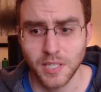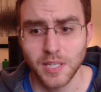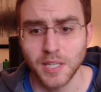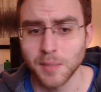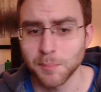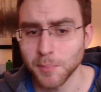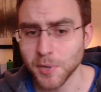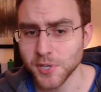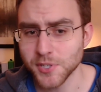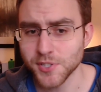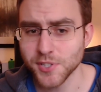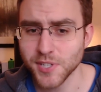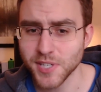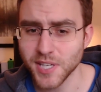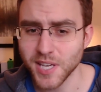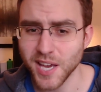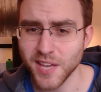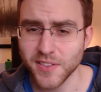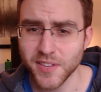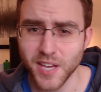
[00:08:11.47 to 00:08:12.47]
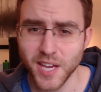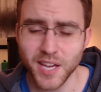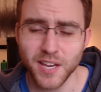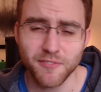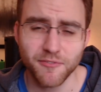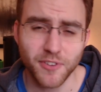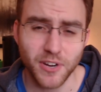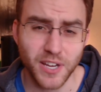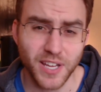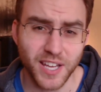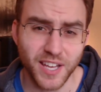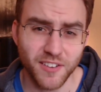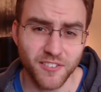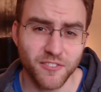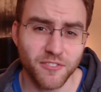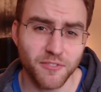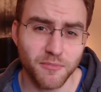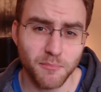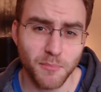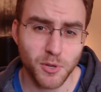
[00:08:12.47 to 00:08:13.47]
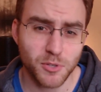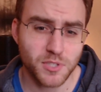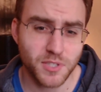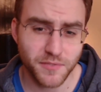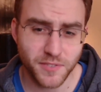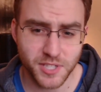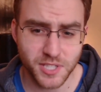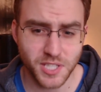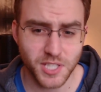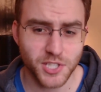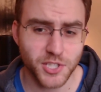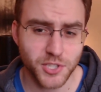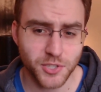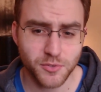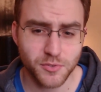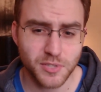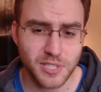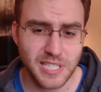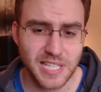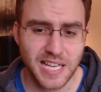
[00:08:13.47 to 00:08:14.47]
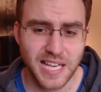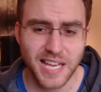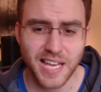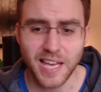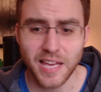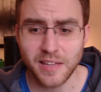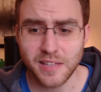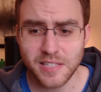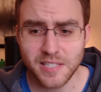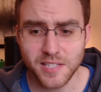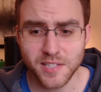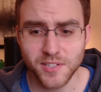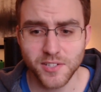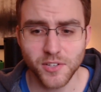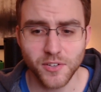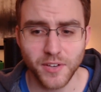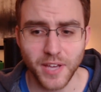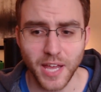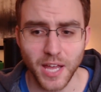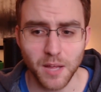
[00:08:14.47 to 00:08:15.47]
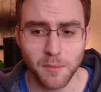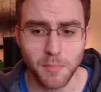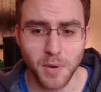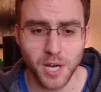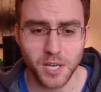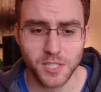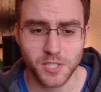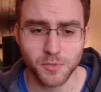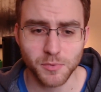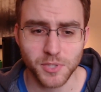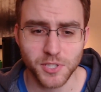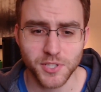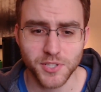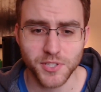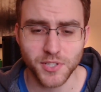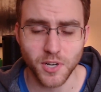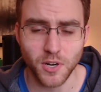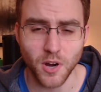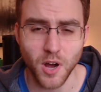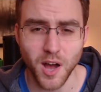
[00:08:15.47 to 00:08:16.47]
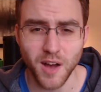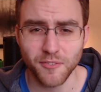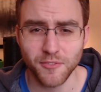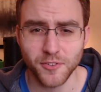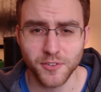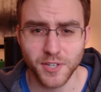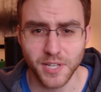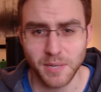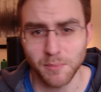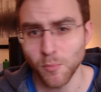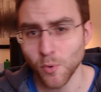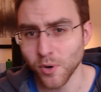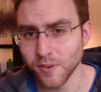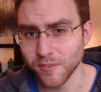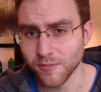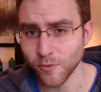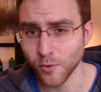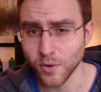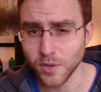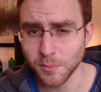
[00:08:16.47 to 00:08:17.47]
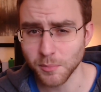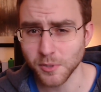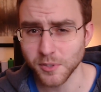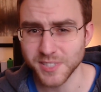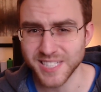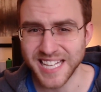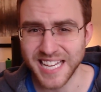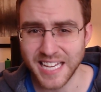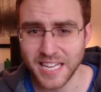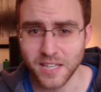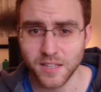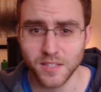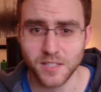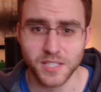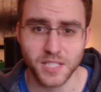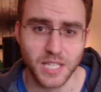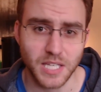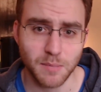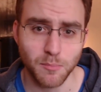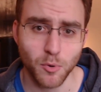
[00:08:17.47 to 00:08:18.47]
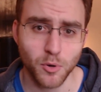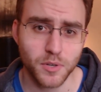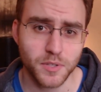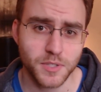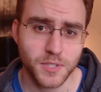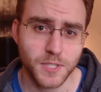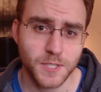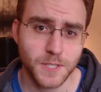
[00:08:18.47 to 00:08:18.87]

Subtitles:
Personally, I think I can forgive most of its issues, at least until Kailh Box Switches are offered in more affordable tanky-less keyboards.